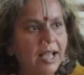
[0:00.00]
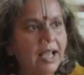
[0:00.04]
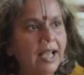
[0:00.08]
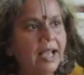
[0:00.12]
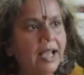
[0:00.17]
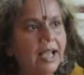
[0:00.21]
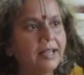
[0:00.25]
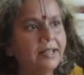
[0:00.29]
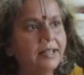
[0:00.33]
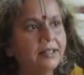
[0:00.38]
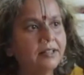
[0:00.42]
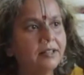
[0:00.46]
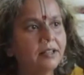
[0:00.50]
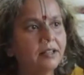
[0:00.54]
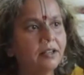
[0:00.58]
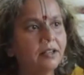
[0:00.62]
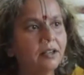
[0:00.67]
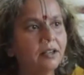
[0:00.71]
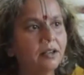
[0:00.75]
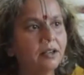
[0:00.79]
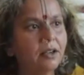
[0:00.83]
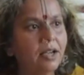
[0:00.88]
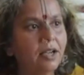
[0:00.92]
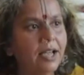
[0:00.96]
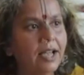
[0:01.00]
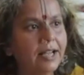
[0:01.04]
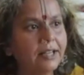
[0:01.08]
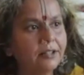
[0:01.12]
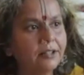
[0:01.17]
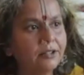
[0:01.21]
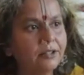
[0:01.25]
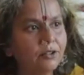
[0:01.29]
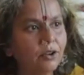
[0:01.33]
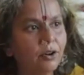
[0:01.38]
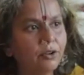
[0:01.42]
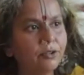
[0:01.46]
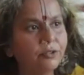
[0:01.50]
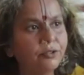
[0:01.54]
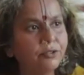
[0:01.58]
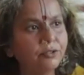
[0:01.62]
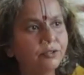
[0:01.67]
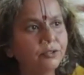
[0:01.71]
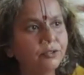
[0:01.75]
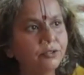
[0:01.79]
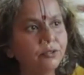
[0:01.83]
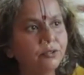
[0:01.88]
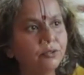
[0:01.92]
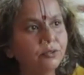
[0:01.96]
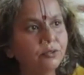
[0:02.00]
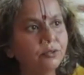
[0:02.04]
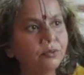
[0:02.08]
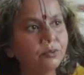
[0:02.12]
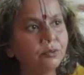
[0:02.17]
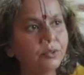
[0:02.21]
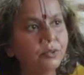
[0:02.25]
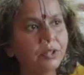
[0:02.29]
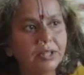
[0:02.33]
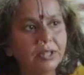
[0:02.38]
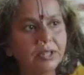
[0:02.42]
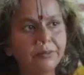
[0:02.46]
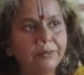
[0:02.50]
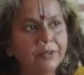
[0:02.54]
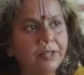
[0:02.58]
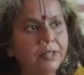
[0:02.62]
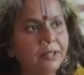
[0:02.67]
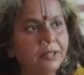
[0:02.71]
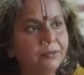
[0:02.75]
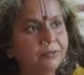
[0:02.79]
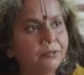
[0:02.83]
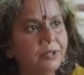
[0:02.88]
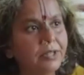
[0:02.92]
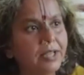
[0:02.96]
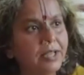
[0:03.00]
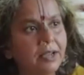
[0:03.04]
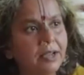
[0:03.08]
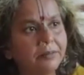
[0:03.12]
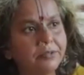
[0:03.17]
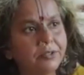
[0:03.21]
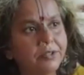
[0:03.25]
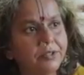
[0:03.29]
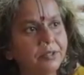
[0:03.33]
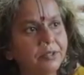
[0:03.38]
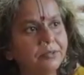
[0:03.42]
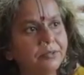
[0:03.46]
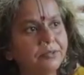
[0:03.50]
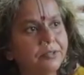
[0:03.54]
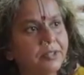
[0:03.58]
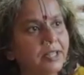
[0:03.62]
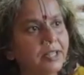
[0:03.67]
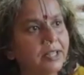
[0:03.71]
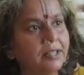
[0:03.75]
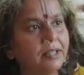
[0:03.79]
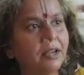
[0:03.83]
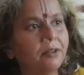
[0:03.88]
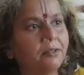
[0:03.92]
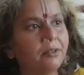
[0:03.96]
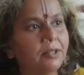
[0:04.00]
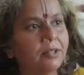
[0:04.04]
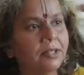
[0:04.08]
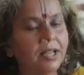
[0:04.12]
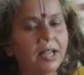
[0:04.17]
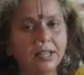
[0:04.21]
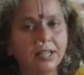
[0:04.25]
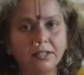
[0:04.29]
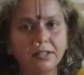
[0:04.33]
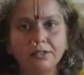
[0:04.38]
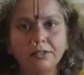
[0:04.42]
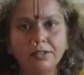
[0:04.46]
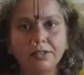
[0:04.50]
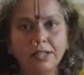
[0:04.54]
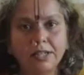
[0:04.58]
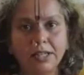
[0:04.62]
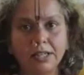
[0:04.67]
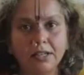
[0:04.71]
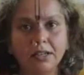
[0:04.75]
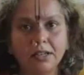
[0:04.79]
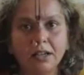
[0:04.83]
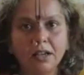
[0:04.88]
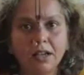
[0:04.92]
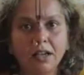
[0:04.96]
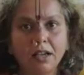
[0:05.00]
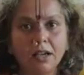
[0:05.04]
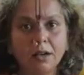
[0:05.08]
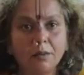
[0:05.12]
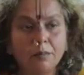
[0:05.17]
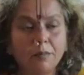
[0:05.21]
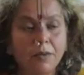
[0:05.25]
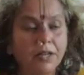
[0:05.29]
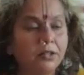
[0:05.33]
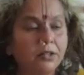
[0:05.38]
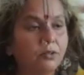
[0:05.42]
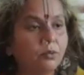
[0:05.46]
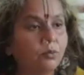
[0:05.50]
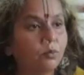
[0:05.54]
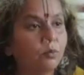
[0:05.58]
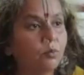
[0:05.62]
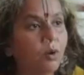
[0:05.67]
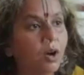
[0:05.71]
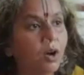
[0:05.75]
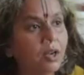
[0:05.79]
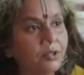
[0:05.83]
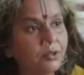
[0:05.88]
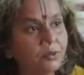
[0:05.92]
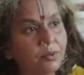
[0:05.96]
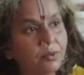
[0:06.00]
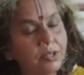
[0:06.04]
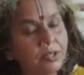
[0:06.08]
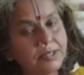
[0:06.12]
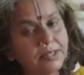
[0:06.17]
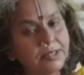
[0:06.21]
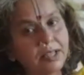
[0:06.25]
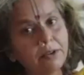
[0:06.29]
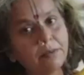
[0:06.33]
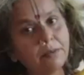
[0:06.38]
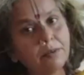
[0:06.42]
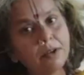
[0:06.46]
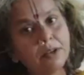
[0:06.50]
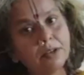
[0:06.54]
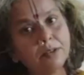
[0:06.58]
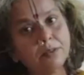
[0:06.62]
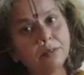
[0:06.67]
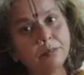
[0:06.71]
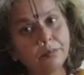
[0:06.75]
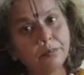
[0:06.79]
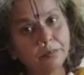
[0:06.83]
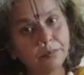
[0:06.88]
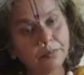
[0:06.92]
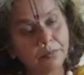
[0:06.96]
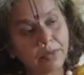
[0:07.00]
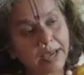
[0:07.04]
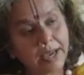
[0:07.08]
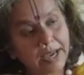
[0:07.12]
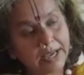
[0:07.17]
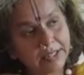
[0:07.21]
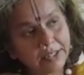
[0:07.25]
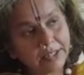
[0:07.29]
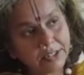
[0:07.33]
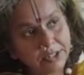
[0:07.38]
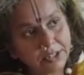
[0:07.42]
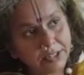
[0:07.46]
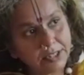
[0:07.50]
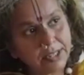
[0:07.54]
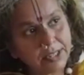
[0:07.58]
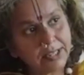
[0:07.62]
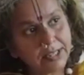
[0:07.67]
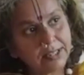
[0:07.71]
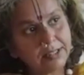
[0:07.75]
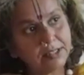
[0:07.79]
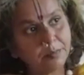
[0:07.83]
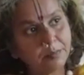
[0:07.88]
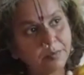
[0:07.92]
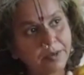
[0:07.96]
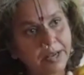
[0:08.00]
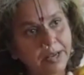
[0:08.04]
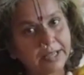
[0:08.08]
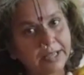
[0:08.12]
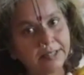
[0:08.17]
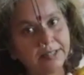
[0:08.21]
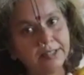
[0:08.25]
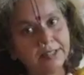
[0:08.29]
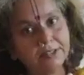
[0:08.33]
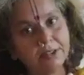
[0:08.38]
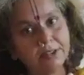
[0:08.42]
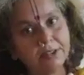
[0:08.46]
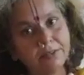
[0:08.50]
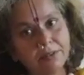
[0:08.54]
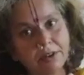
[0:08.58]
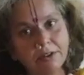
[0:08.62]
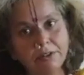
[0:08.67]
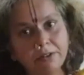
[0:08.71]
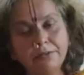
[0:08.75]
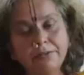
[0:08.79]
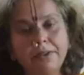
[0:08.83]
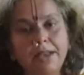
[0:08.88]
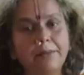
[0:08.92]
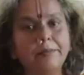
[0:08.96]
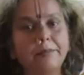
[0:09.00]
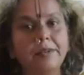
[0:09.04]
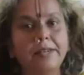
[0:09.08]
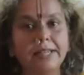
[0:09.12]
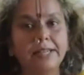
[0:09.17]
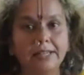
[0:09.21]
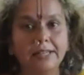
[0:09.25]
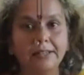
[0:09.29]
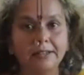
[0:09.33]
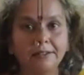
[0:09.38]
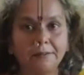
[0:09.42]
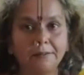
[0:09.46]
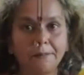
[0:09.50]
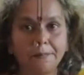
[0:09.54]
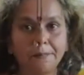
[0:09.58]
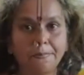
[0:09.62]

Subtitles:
And also to, even if we have shifted our country, but what was our ancient practice of our family